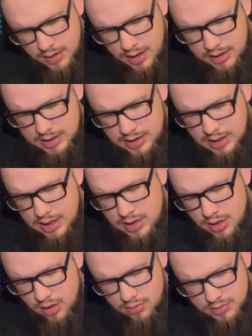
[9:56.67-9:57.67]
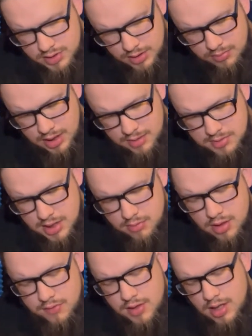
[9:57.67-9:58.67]
And not that they don't sometimes get
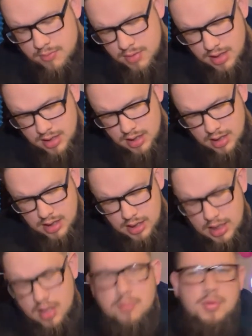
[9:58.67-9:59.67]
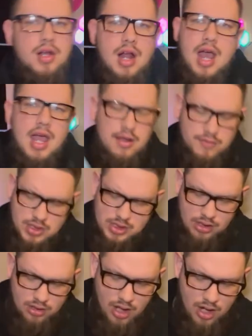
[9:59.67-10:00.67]
roughed up in here, but I have
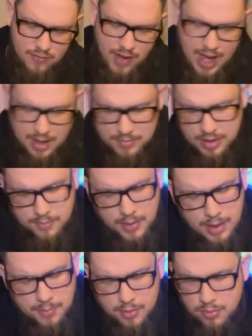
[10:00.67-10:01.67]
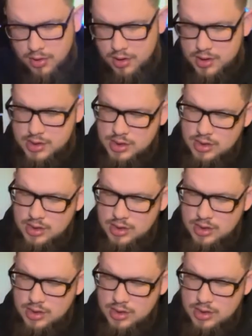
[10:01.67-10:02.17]
just a lot of admin paperwork,